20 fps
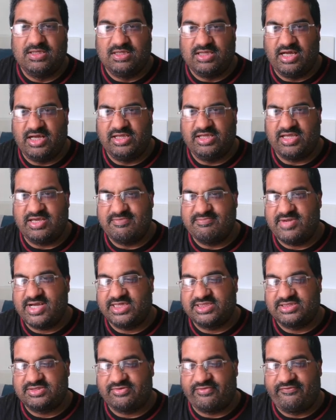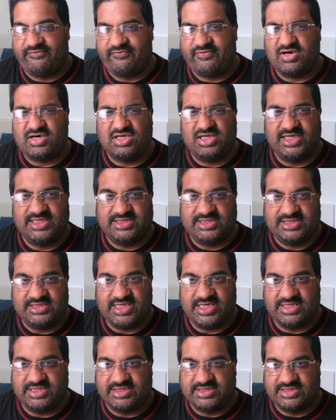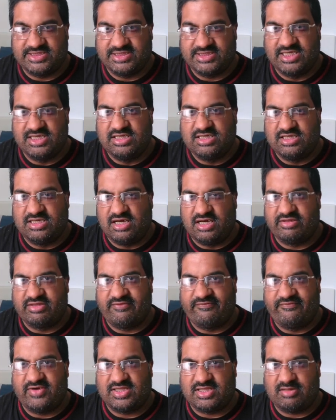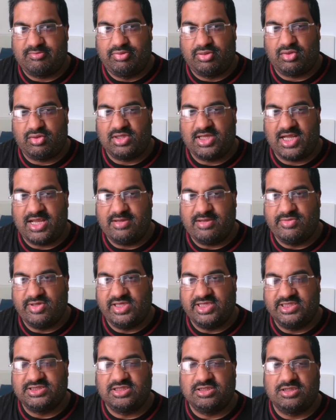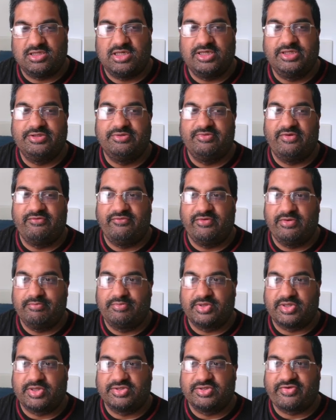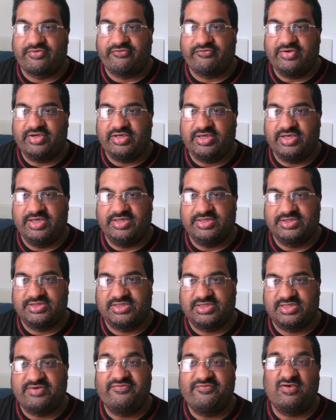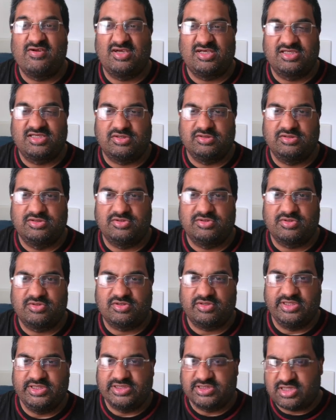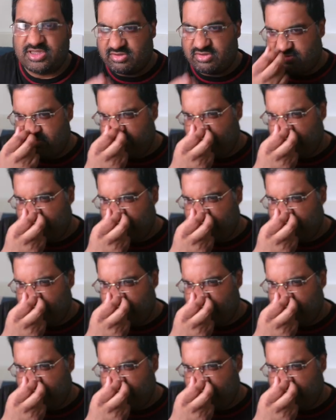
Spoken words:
And it makes far less sense of the fact that Paul Heyman is aligned with him, because the thing is, Seth Rollins can talk on his own.